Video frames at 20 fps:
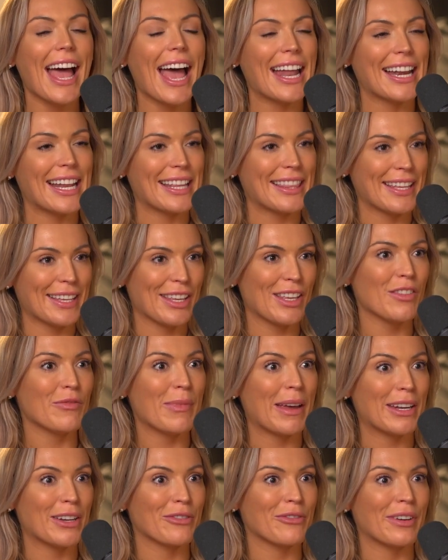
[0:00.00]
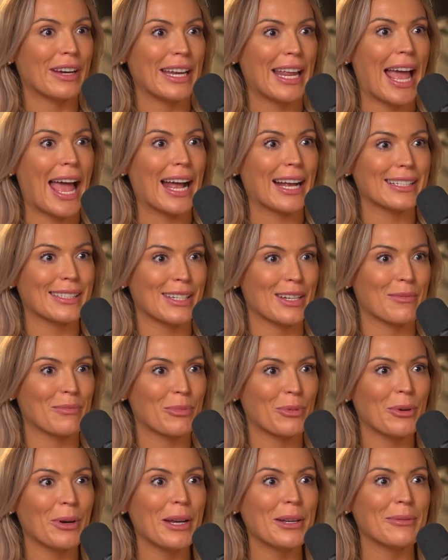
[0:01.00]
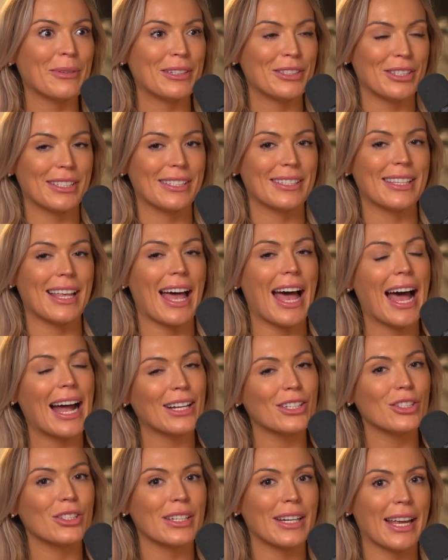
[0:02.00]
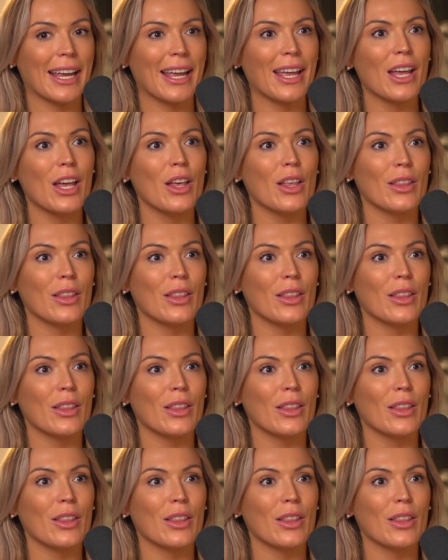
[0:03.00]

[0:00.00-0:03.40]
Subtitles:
And I think you've made a really excellent point, which is that actually